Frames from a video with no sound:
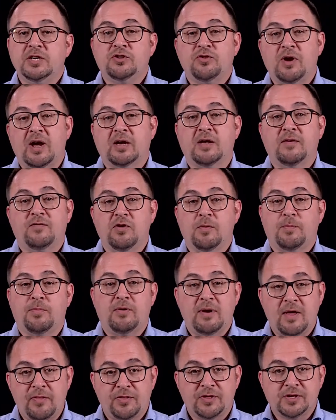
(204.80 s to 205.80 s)
track of your
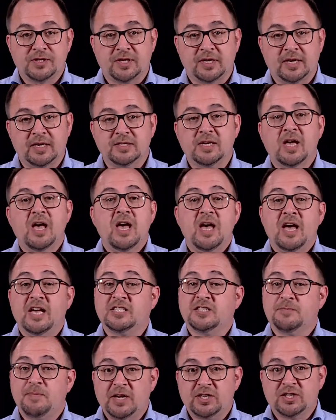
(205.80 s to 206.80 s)
parentheses,
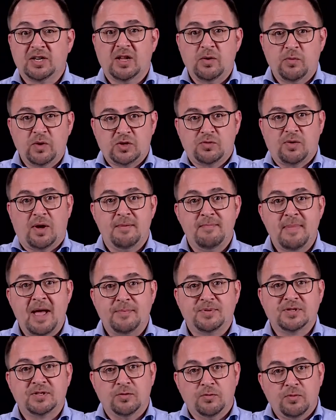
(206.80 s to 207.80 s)
especially which one
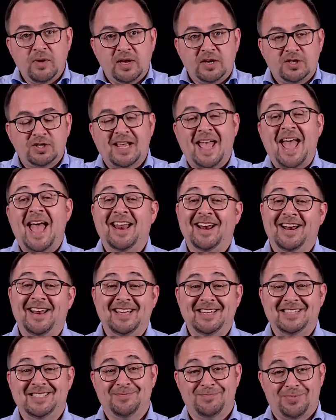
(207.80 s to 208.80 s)
maps to which, can
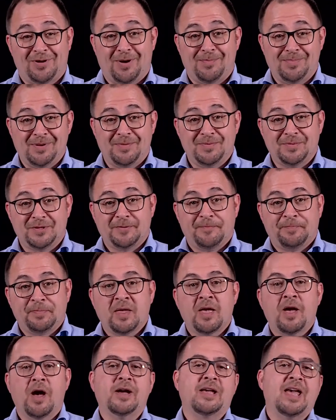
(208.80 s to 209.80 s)
lead to problems.
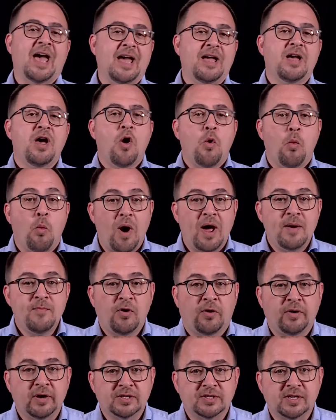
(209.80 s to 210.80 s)
Okay, one
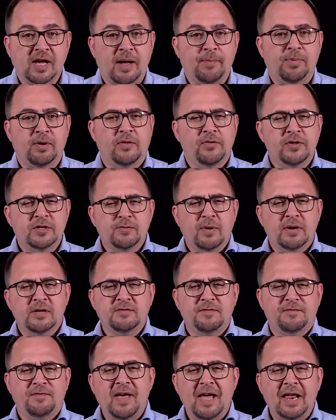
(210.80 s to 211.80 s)
more example, and this one is
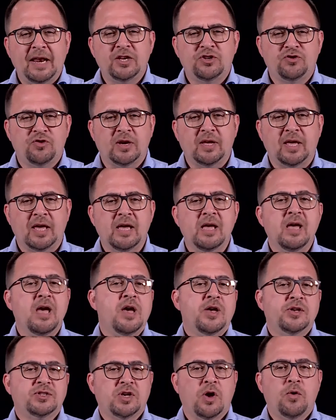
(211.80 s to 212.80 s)
fairly tricky,
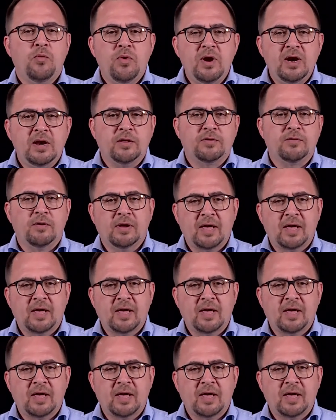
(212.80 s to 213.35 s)
so read it through